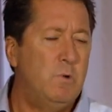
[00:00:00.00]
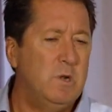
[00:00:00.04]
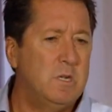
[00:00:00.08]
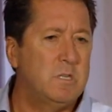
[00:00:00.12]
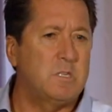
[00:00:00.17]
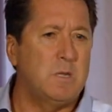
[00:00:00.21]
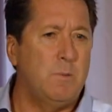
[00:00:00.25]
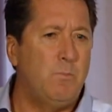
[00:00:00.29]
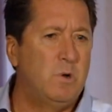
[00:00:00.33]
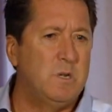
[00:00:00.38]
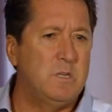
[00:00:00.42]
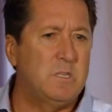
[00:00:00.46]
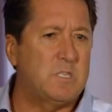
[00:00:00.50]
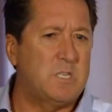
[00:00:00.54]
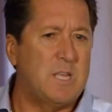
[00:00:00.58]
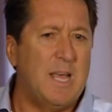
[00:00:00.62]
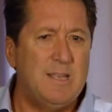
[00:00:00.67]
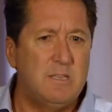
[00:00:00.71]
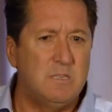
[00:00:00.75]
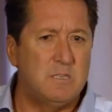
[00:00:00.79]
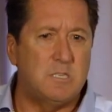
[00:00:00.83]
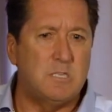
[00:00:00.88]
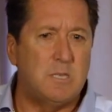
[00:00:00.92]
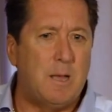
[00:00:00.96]
When someone
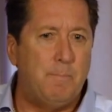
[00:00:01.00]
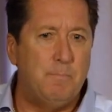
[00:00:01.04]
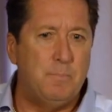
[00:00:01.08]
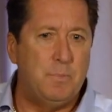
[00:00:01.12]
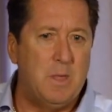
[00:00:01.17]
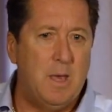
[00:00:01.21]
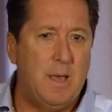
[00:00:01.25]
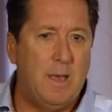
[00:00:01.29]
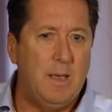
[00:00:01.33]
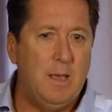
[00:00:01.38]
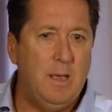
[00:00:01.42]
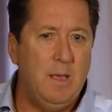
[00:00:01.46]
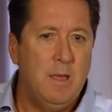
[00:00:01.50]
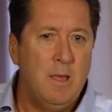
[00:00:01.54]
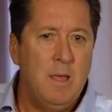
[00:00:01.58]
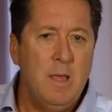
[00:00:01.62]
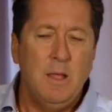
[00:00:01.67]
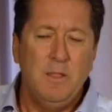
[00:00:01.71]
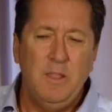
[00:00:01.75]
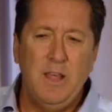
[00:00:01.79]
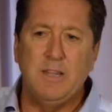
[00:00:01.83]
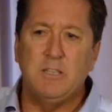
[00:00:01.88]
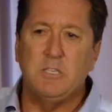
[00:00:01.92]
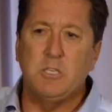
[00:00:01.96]
says something
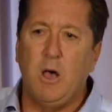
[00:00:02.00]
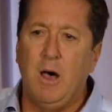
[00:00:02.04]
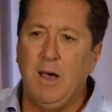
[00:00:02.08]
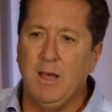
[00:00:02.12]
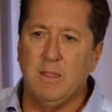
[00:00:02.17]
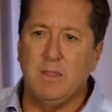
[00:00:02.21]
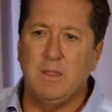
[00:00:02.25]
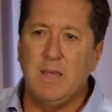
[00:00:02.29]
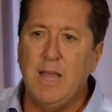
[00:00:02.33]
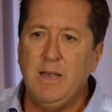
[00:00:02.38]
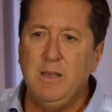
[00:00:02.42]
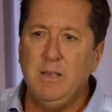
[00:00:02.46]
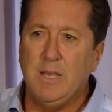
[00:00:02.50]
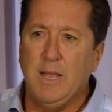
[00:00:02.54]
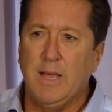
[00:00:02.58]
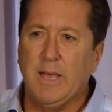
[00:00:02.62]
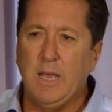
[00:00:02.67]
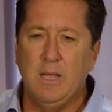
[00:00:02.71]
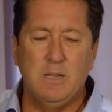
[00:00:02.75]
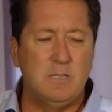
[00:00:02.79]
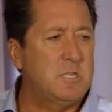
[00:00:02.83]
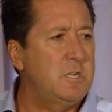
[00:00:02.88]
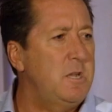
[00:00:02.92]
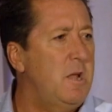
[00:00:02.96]
that's authentic,
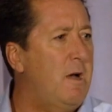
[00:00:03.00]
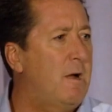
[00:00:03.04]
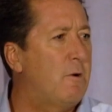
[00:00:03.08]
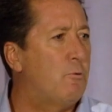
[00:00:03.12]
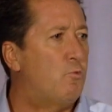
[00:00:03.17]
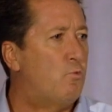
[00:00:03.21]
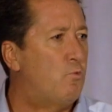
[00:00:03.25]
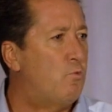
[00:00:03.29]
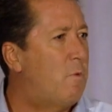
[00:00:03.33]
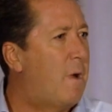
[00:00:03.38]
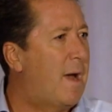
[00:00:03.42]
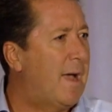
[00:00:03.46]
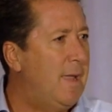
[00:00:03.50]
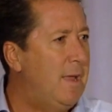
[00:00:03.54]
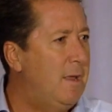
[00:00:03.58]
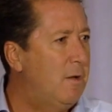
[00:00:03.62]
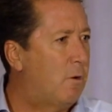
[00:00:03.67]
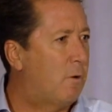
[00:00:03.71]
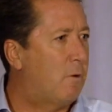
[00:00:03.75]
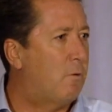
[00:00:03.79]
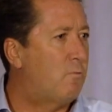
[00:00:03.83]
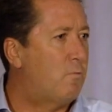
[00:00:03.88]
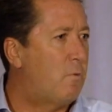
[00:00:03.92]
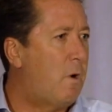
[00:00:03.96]
it's not right
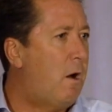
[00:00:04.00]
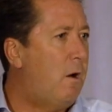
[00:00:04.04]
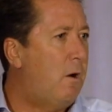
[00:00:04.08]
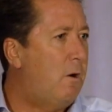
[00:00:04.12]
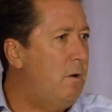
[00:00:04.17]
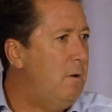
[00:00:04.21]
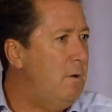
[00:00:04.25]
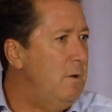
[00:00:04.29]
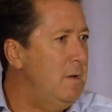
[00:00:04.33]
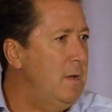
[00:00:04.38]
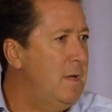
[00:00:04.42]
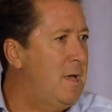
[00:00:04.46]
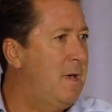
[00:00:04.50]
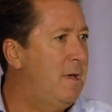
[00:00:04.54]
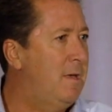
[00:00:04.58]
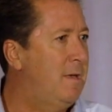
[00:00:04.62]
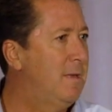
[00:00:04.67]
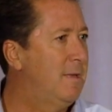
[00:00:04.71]
or wrong.